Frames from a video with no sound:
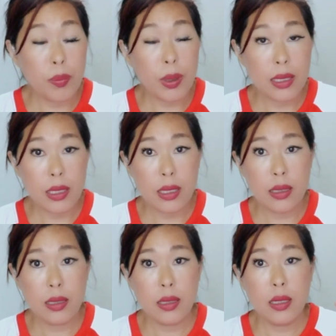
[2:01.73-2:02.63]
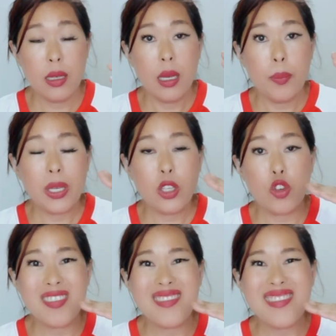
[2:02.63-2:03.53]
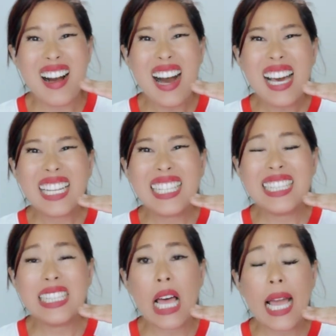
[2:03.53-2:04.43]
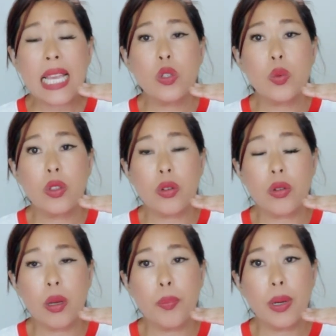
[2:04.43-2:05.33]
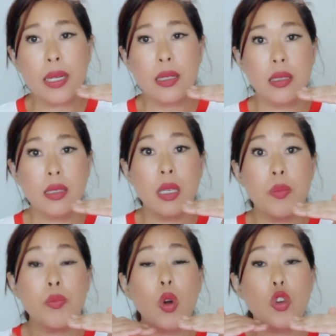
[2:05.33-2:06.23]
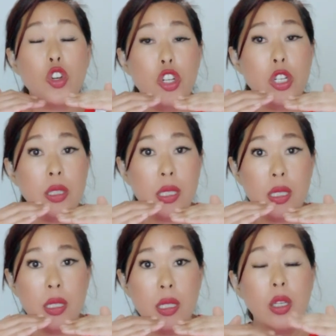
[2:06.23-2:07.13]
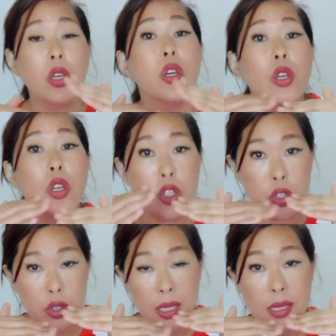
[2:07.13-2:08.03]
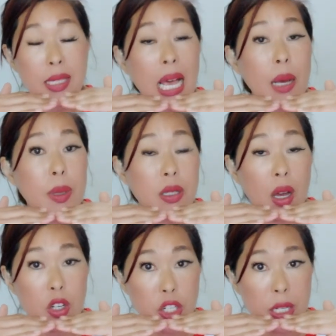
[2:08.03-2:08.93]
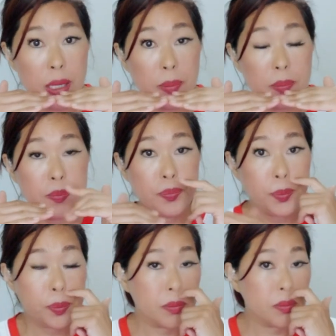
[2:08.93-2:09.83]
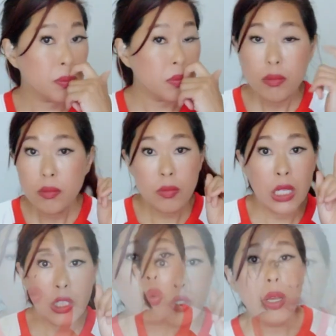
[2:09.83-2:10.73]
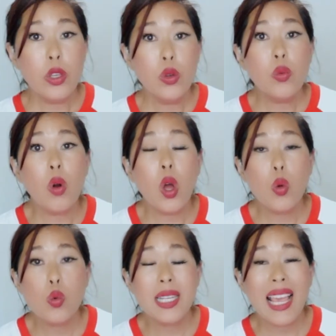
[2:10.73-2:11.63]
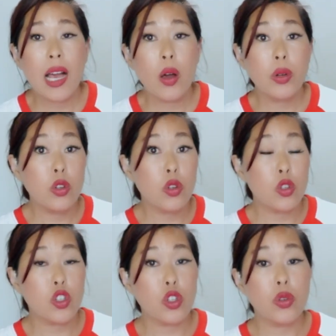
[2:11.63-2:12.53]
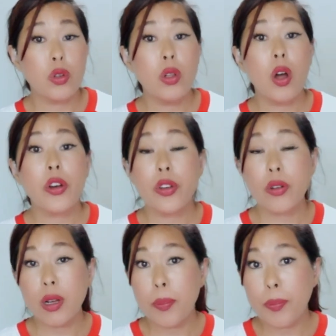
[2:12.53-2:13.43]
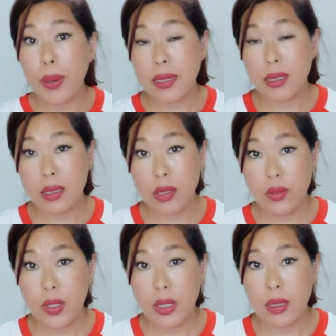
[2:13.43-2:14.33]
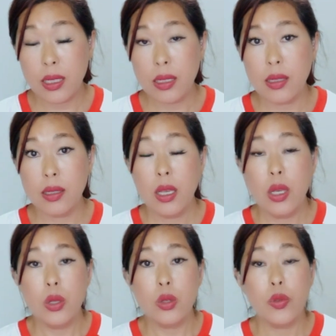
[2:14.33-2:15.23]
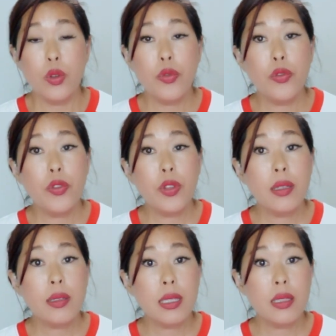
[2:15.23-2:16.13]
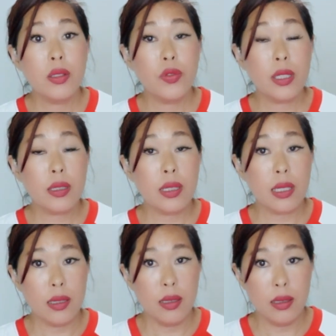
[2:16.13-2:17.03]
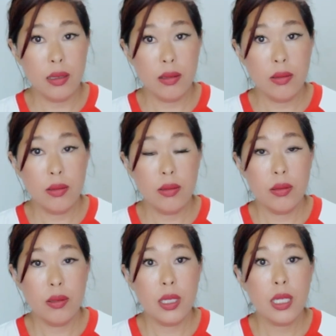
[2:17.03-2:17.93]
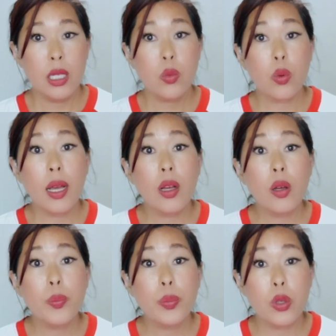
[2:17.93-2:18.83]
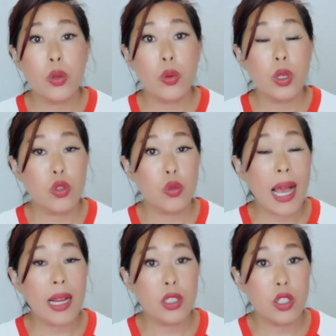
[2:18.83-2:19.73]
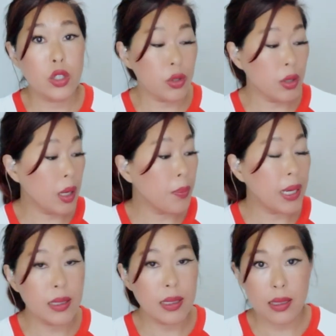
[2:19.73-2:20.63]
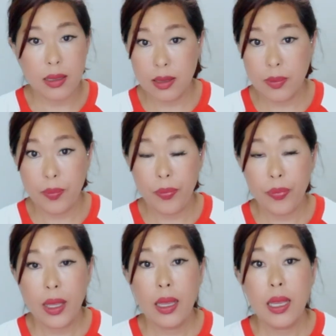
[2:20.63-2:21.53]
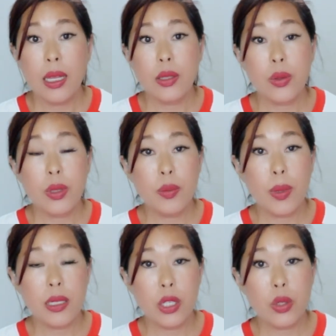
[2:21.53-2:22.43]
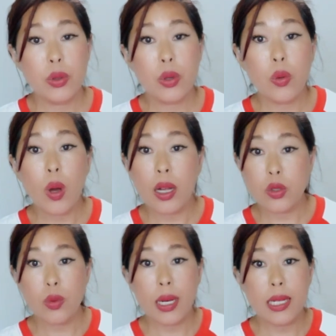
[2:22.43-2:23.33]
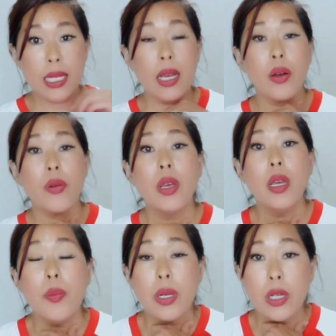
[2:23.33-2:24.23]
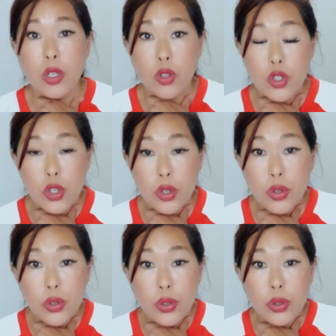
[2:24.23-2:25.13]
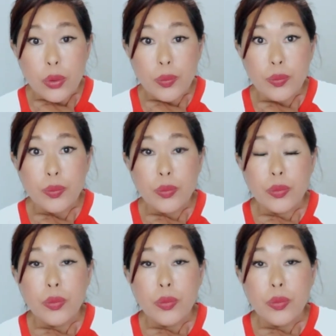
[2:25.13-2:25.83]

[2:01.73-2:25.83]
your abundance, but you're not aligned with your abundance emotionally, you're going to sabotage it. So what you wrote down in your journal are your abundance feelings. So if you feel these feelings, it will help you attract your abundance. And so this might take you a little while to write down, but in your journal,